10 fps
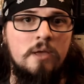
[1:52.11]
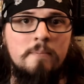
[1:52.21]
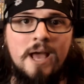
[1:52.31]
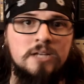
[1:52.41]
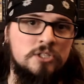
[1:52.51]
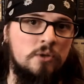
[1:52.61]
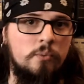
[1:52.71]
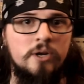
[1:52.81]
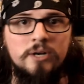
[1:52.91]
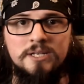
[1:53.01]
Imagine that
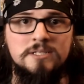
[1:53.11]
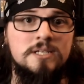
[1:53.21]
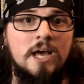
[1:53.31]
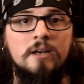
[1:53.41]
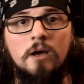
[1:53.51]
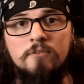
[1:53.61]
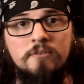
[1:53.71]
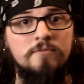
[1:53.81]
we are inside of a